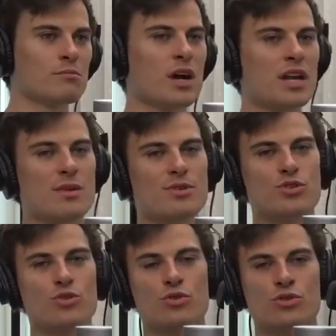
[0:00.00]
My name
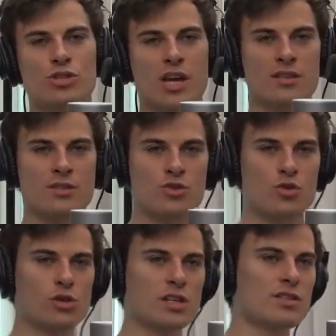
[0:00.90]
is Jordan Shanks, and
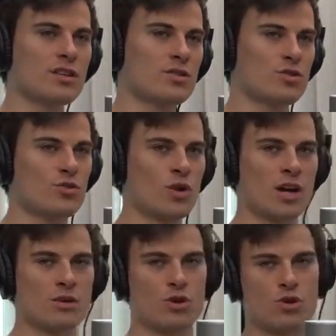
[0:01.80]
you're listening to
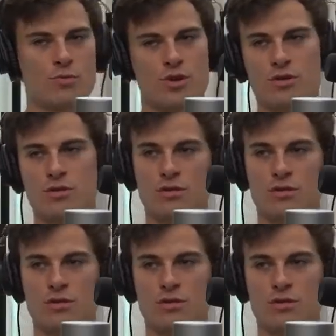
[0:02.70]
Uncommon.